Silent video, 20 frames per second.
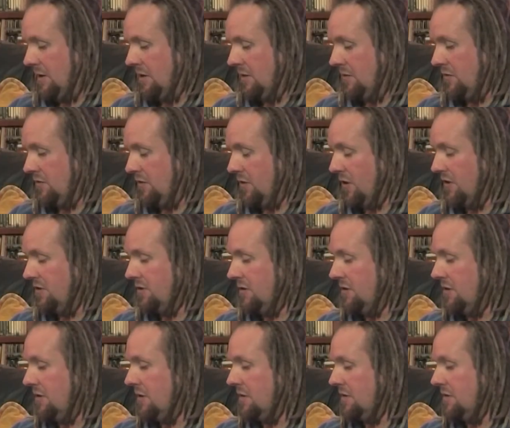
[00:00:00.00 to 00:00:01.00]
the
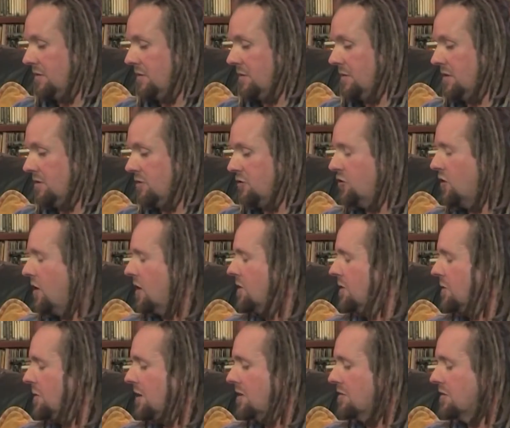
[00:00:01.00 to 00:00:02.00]
device in a
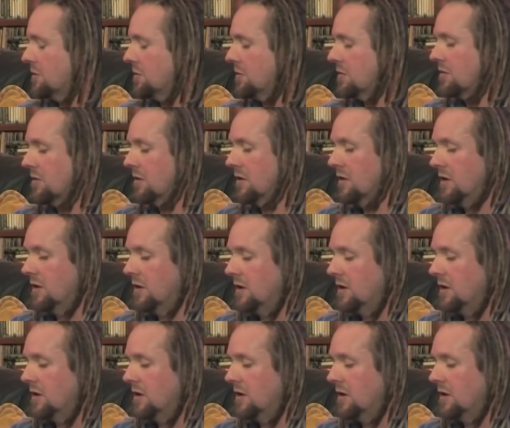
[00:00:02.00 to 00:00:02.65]
truck or wherever it was.